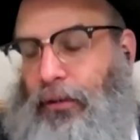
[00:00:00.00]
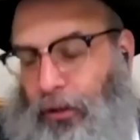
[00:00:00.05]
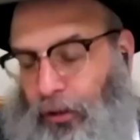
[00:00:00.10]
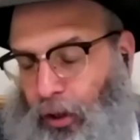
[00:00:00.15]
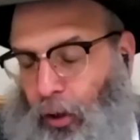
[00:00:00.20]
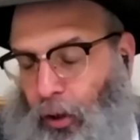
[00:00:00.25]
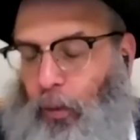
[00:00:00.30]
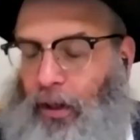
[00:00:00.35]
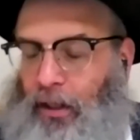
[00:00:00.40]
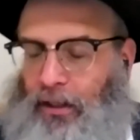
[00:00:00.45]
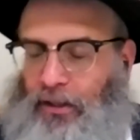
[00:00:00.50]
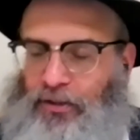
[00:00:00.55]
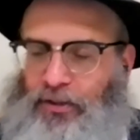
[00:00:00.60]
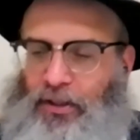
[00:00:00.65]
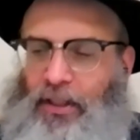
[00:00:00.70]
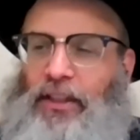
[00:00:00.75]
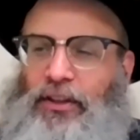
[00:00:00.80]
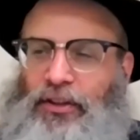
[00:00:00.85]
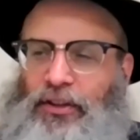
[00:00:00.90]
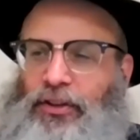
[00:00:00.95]
You know where
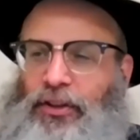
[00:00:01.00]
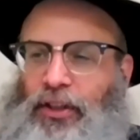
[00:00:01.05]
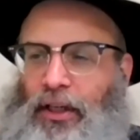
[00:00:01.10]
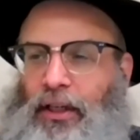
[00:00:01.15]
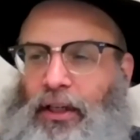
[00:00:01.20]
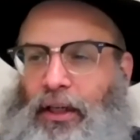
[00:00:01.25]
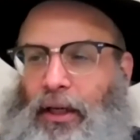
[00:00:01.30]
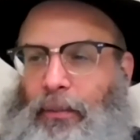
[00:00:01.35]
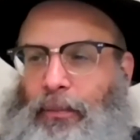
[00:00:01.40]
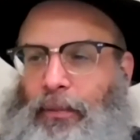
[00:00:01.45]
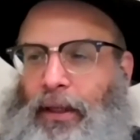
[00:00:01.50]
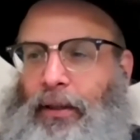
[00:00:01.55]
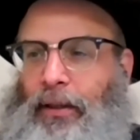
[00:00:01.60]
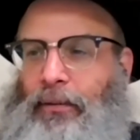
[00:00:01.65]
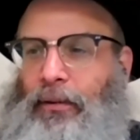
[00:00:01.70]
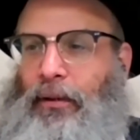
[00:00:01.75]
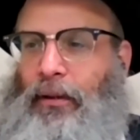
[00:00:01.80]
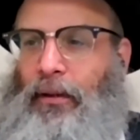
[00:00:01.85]
Chassidus is going to come down.